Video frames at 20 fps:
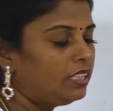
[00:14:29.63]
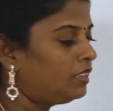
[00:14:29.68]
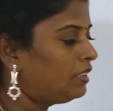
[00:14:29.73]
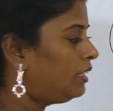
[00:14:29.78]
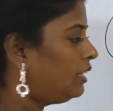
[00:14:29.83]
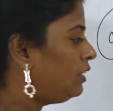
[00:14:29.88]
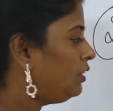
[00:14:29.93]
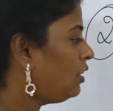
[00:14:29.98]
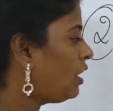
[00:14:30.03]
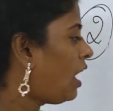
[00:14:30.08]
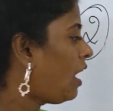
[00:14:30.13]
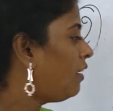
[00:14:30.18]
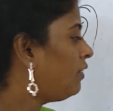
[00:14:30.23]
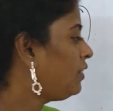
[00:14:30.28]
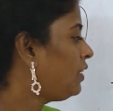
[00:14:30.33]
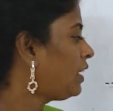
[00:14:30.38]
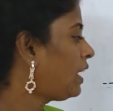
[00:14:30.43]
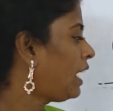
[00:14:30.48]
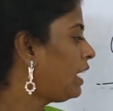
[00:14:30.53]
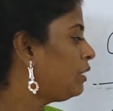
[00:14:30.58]
then you have
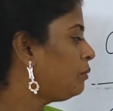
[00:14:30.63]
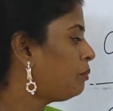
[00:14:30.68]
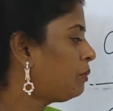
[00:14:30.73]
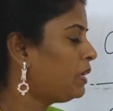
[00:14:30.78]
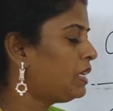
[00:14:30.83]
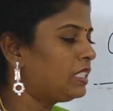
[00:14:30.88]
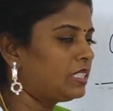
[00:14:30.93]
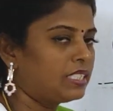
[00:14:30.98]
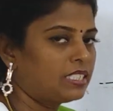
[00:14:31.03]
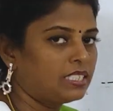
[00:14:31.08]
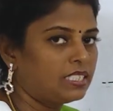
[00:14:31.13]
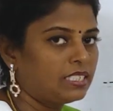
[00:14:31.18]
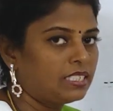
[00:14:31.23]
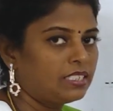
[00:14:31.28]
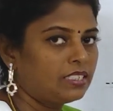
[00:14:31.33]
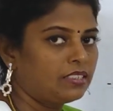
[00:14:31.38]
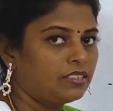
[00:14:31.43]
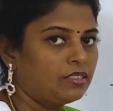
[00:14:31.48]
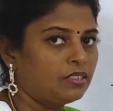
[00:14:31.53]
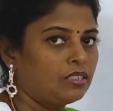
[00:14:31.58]
to write plus.
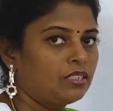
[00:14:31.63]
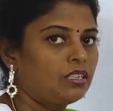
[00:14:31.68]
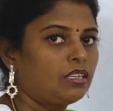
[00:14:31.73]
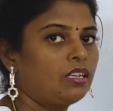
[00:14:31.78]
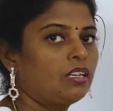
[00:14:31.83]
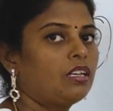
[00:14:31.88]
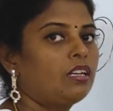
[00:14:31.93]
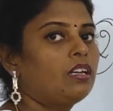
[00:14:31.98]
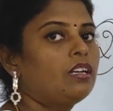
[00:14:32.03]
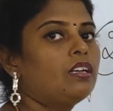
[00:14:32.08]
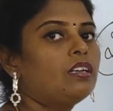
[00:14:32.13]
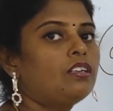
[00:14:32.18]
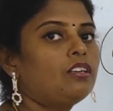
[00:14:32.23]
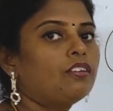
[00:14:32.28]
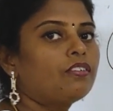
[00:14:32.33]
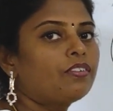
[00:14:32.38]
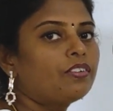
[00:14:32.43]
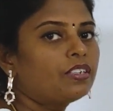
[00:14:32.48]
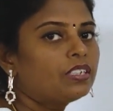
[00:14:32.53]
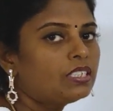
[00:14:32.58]

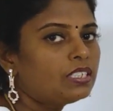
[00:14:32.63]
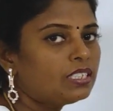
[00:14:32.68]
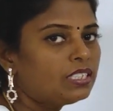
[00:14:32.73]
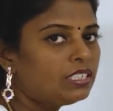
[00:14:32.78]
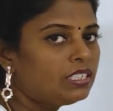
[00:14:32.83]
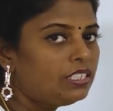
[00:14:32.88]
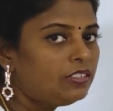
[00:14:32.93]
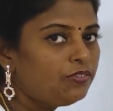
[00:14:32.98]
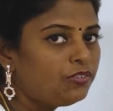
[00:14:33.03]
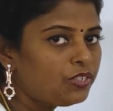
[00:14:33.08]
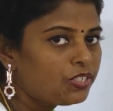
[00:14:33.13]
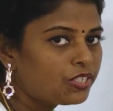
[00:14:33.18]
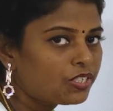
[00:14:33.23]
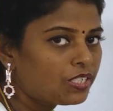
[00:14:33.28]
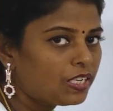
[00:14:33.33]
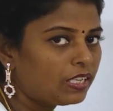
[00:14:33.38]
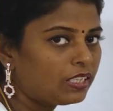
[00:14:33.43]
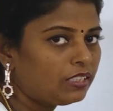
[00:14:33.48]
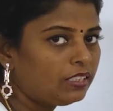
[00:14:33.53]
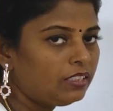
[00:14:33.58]
If it is
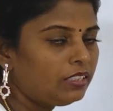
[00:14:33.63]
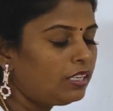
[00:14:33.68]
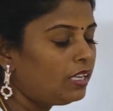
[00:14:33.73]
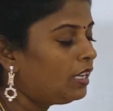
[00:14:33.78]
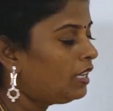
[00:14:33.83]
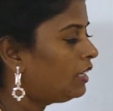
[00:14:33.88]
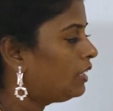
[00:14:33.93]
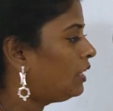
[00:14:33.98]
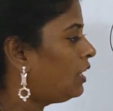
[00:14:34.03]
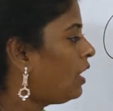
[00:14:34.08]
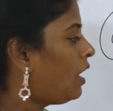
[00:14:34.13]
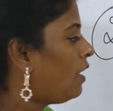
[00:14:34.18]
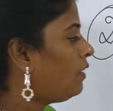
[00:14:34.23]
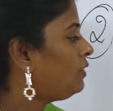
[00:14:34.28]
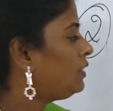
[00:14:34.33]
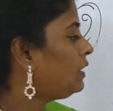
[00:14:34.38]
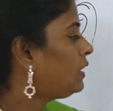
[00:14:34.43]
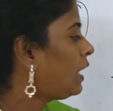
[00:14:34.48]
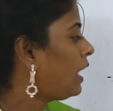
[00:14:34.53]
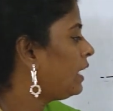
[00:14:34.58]
division, you
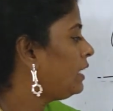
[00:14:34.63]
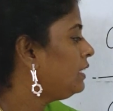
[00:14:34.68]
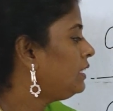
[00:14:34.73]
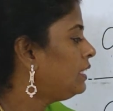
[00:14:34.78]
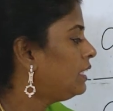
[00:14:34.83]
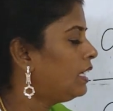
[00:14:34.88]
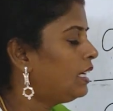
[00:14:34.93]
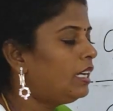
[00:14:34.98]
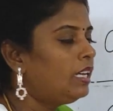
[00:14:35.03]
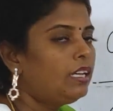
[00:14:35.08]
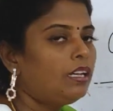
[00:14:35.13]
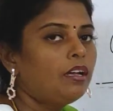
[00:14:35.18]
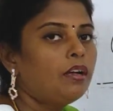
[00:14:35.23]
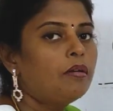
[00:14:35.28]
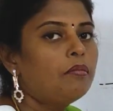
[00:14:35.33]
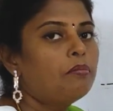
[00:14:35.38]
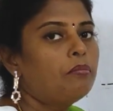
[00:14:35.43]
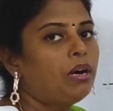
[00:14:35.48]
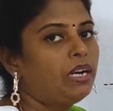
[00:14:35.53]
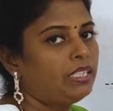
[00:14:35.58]
have to write
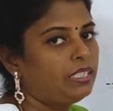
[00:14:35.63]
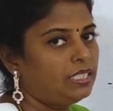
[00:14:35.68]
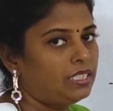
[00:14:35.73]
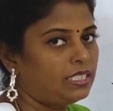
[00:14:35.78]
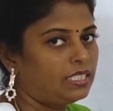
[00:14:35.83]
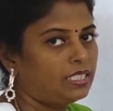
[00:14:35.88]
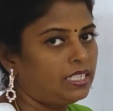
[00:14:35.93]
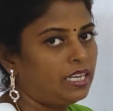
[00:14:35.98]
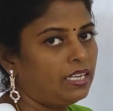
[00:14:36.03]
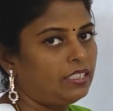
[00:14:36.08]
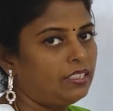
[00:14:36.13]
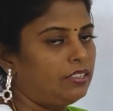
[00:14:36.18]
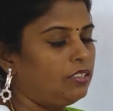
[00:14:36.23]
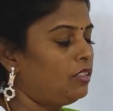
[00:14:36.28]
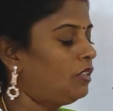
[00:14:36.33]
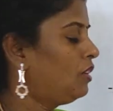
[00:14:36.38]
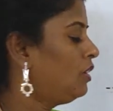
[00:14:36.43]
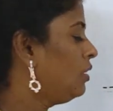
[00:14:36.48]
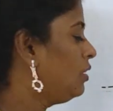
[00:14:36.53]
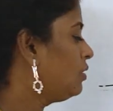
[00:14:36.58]
the minus sign.
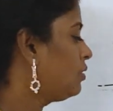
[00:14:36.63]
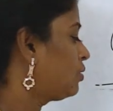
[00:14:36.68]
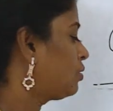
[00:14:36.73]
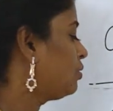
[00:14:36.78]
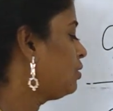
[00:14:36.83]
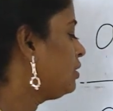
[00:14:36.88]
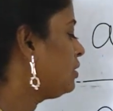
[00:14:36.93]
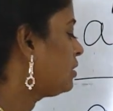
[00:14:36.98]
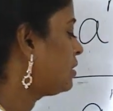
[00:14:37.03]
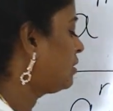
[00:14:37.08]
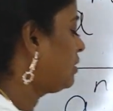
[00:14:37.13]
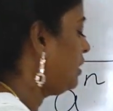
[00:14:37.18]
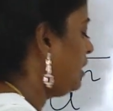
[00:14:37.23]
So this is